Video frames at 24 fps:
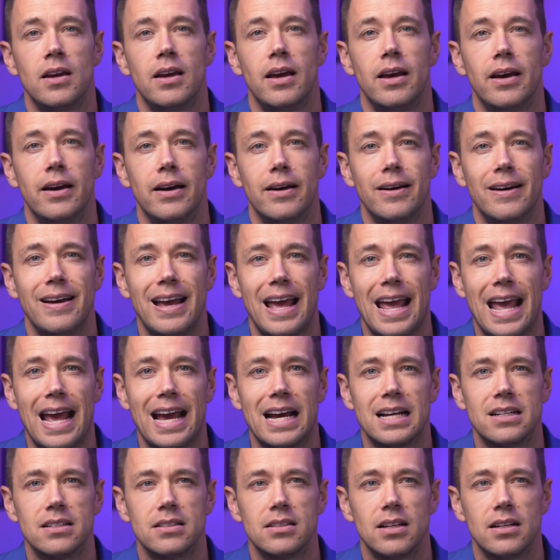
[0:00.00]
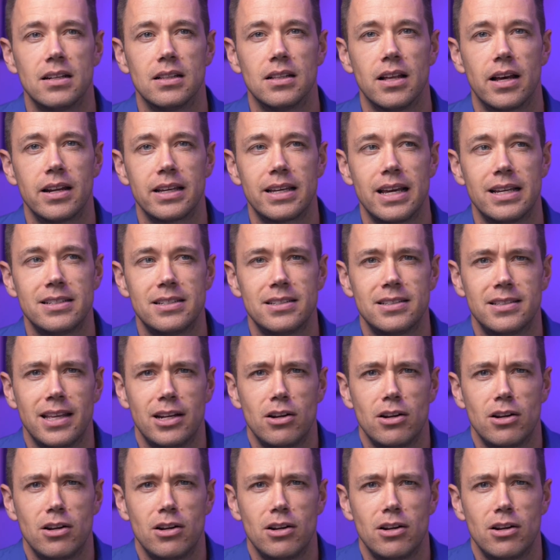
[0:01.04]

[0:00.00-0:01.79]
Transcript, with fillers: Uh, and in a lot of cases,